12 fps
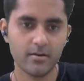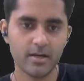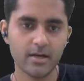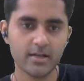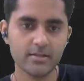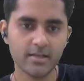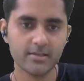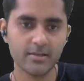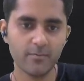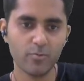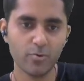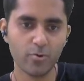Let us see some
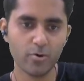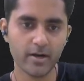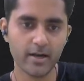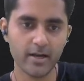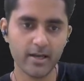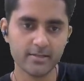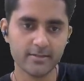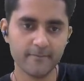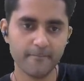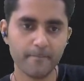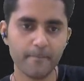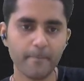more quantities.
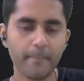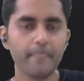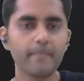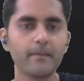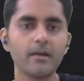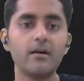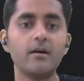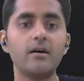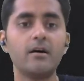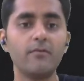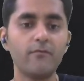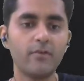
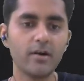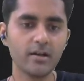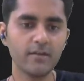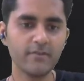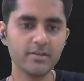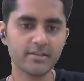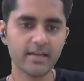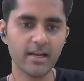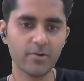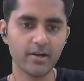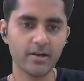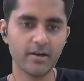Work done we just
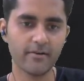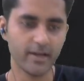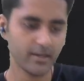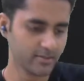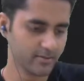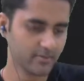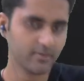calculated, right?